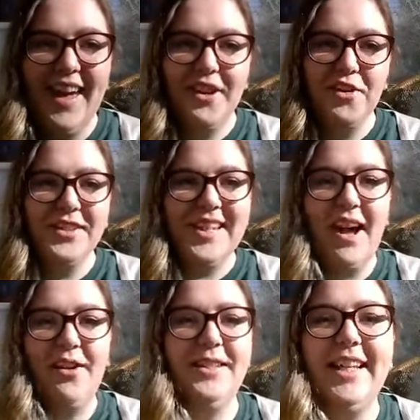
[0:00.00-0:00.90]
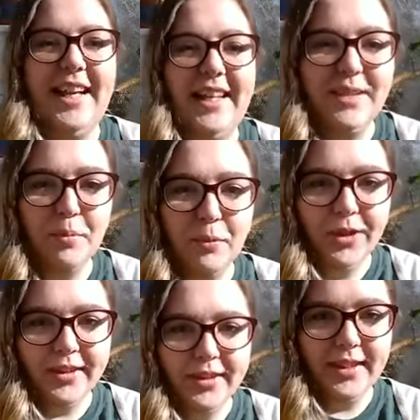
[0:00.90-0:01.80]
Hey, Girl Scouts, it is
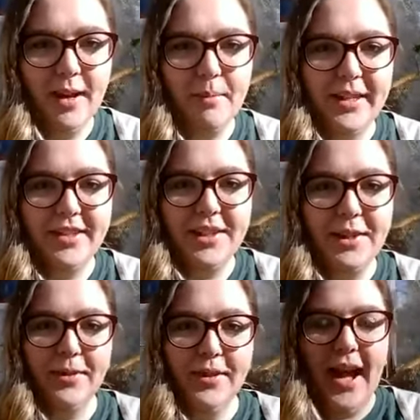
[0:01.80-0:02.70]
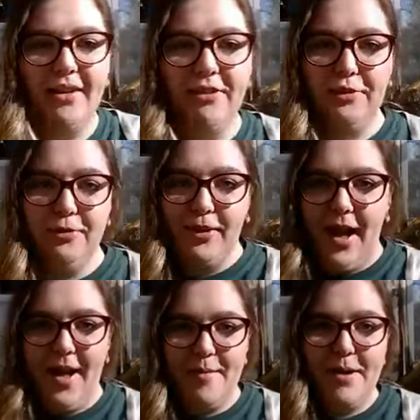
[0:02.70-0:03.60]
Brooke coming to you live
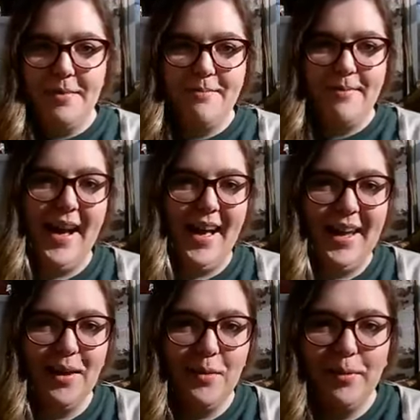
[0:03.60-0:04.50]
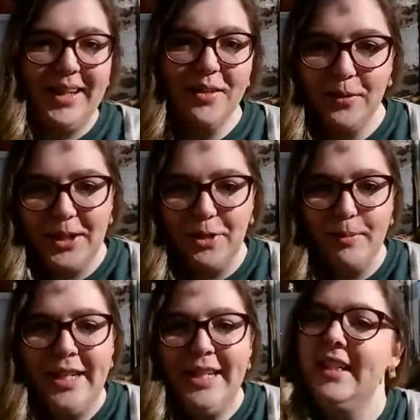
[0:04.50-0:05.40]
from my plant
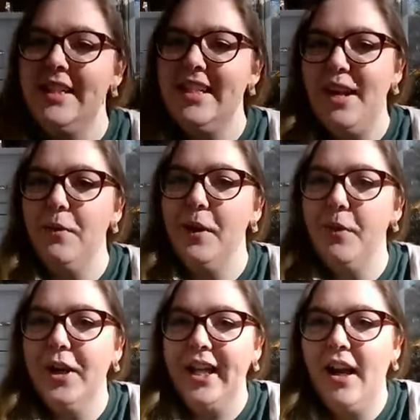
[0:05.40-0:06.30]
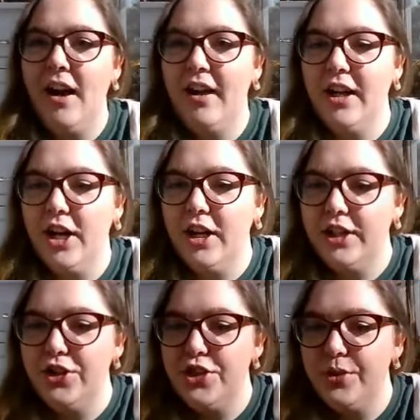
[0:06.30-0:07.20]
room. Today we are working on
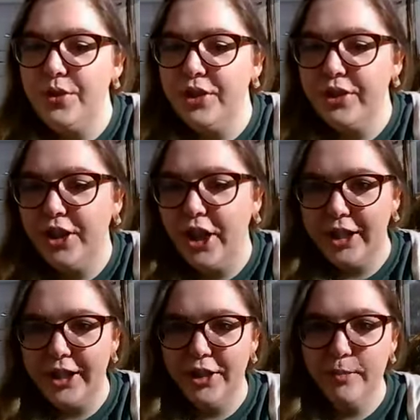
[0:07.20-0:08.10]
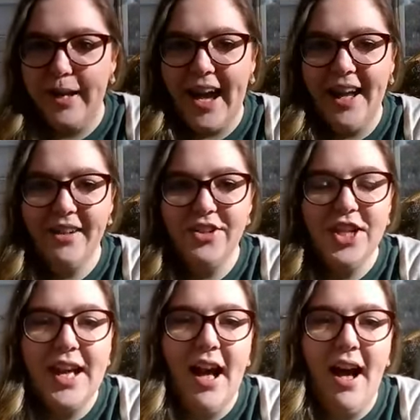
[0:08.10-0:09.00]
our junior gardener
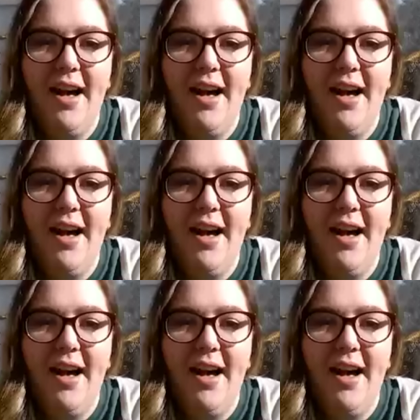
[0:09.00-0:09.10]
badge.